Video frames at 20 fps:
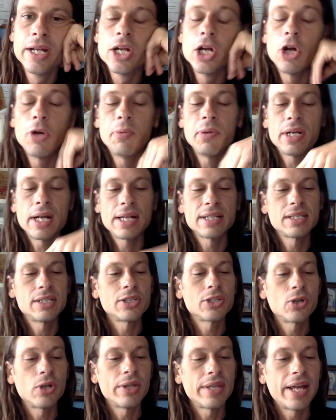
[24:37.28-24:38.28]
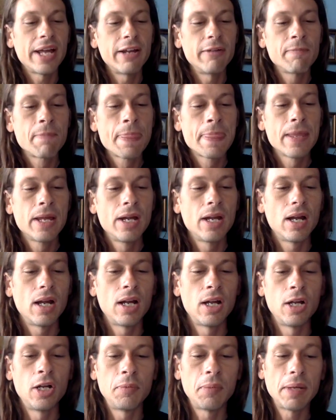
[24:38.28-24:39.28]
Hope you guys enjoy that.
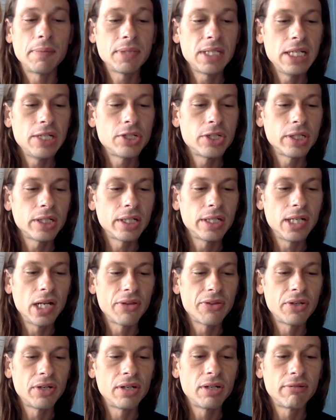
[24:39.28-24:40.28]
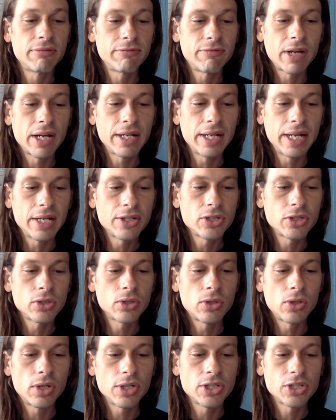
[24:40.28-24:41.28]
Um, I'm teaching another
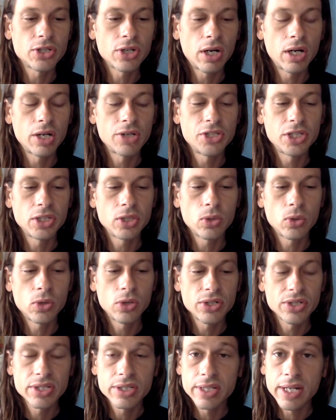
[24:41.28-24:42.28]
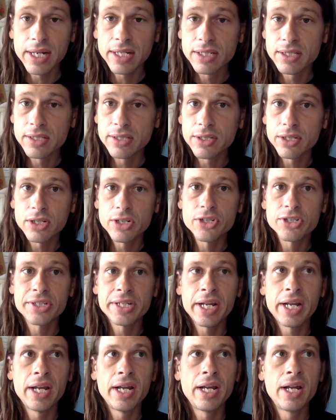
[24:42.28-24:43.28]
financial astrology course next
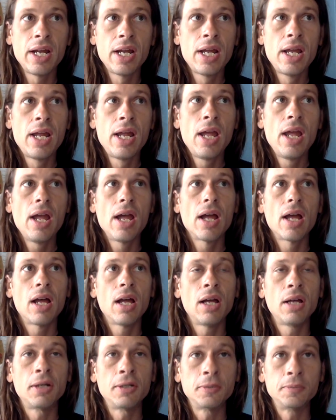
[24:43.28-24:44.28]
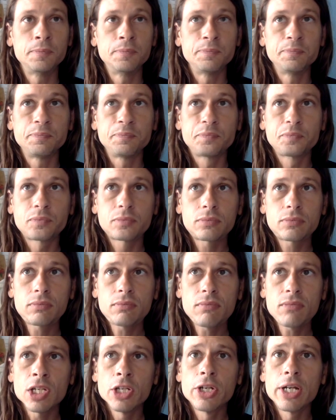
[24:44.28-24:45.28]
Thursday. Um,
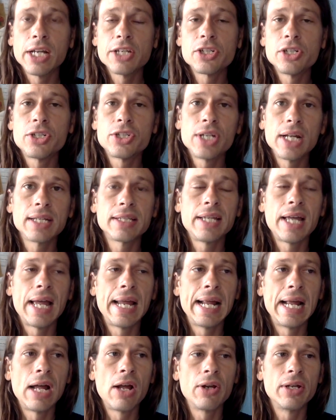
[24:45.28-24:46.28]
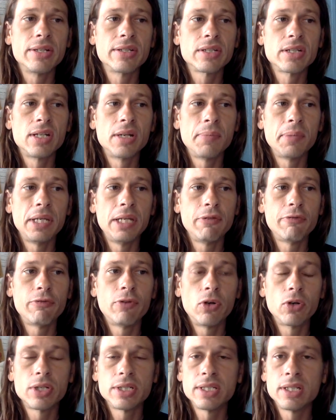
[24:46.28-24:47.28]
you guys should check that out. It's going to be
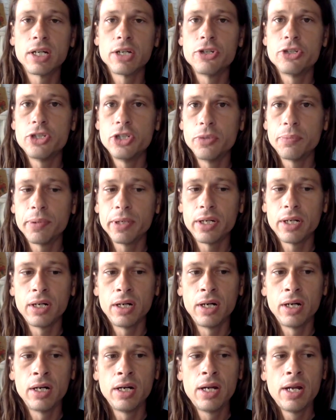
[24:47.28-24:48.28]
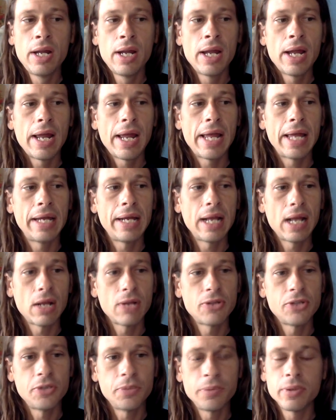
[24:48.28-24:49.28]
focusing on Jupiter and how
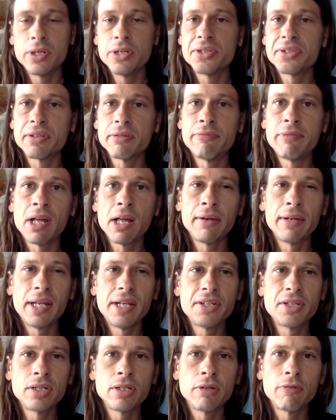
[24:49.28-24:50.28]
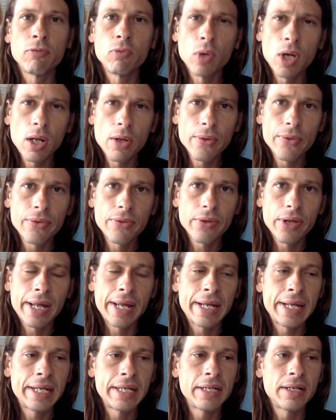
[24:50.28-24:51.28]
Jupiter is the foundation of wealth
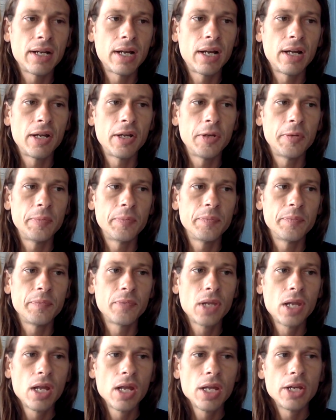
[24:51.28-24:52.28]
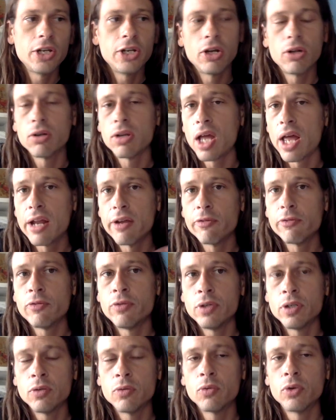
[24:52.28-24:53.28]
and um, you know a lot
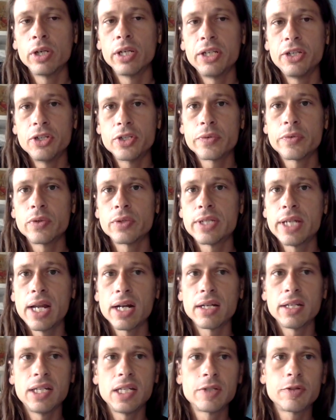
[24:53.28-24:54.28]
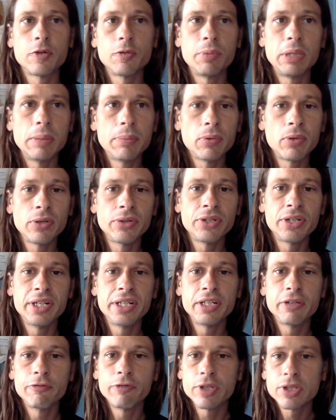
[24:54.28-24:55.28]
of really useful techniques for people on their
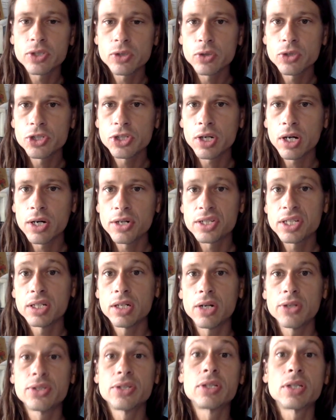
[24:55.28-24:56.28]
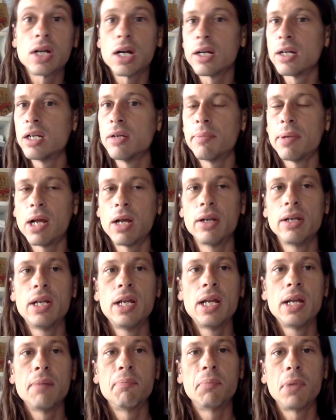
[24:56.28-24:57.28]
individual charts and also talking about
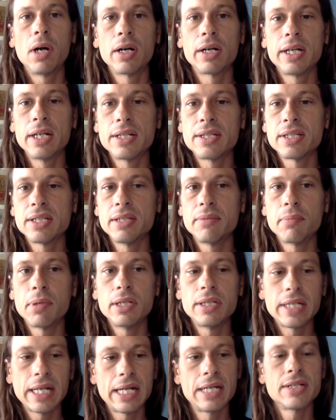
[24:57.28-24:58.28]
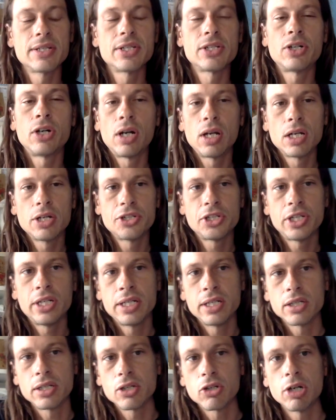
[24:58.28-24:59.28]
markets and mundane
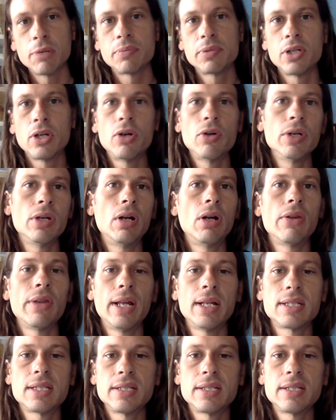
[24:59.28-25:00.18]
astrology and crypto and all that